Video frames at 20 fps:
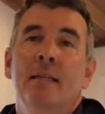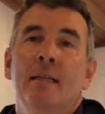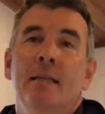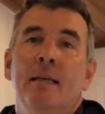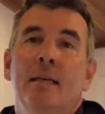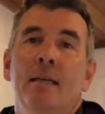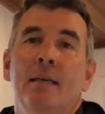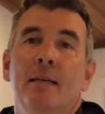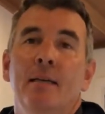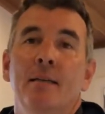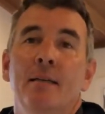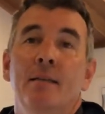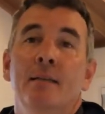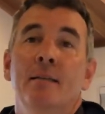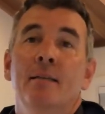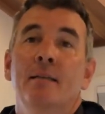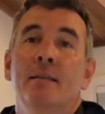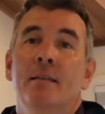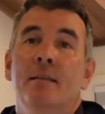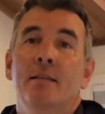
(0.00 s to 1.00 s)

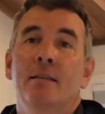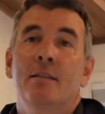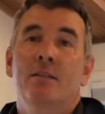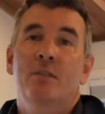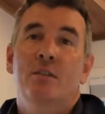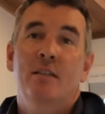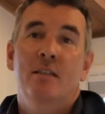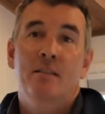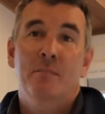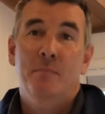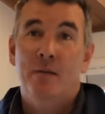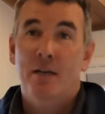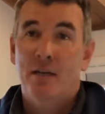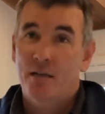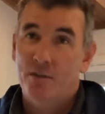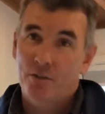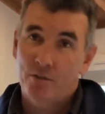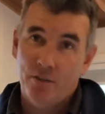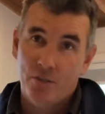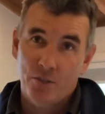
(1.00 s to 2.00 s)
and it's either
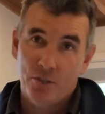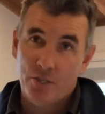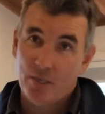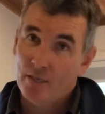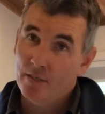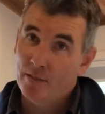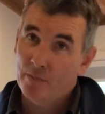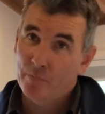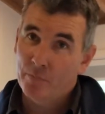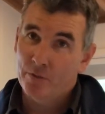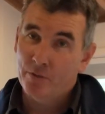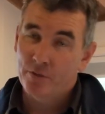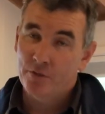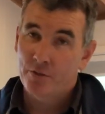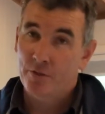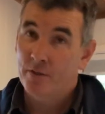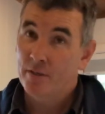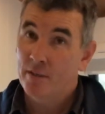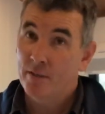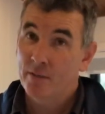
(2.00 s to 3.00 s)
partially shaded by
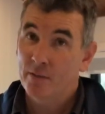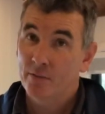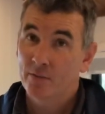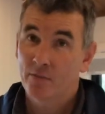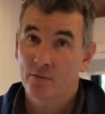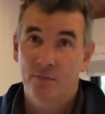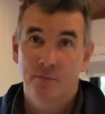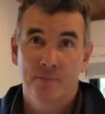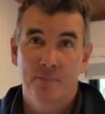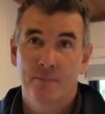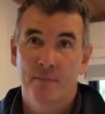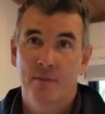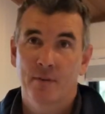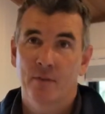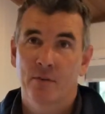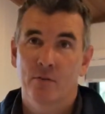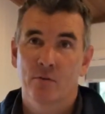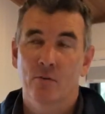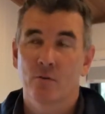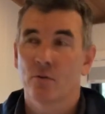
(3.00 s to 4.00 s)
trees,
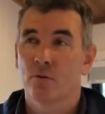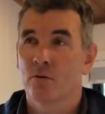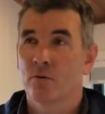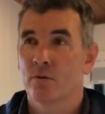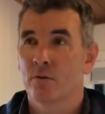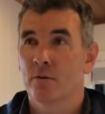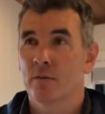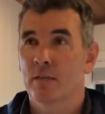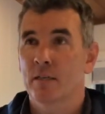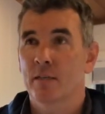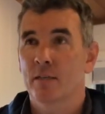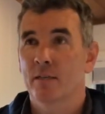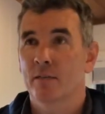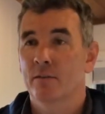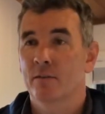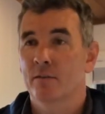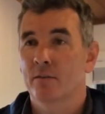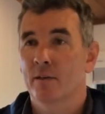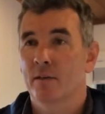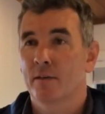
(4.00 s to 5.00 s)
or
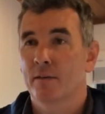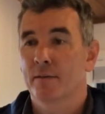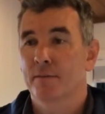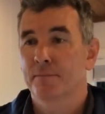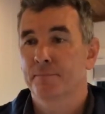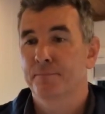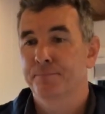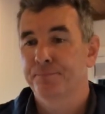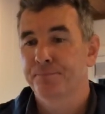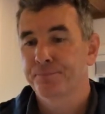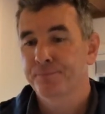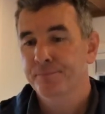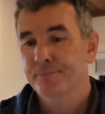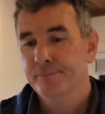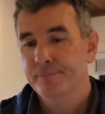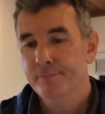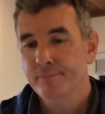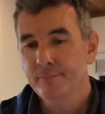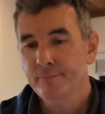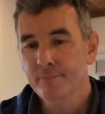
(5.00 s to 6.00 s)
it's,
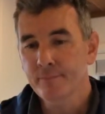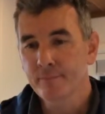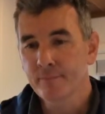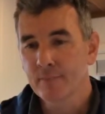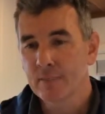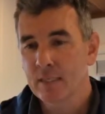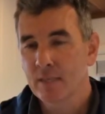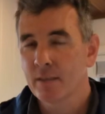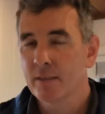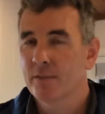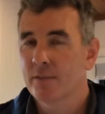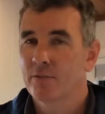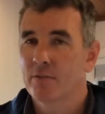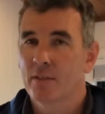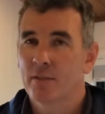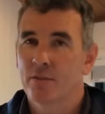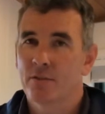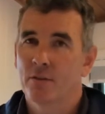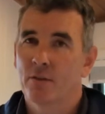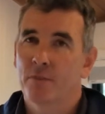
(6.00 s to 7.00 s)
like I
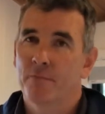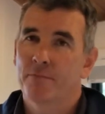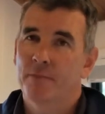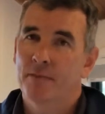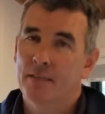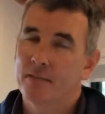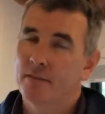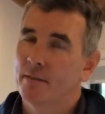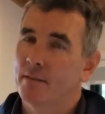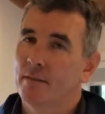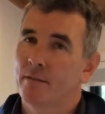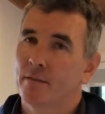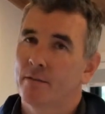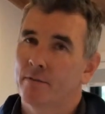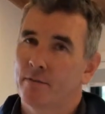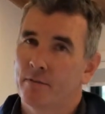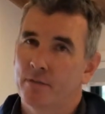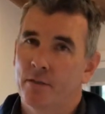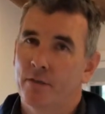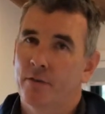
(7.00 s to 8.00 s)
said, it's not facing
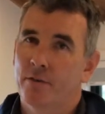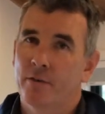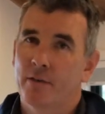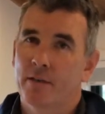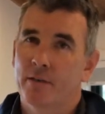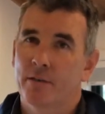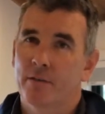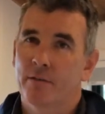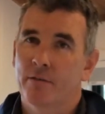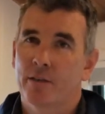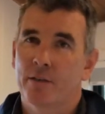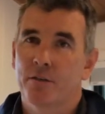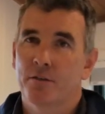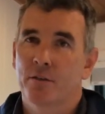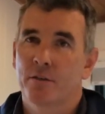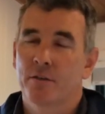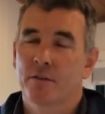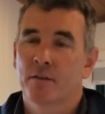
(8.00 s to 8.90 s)
the correct direction.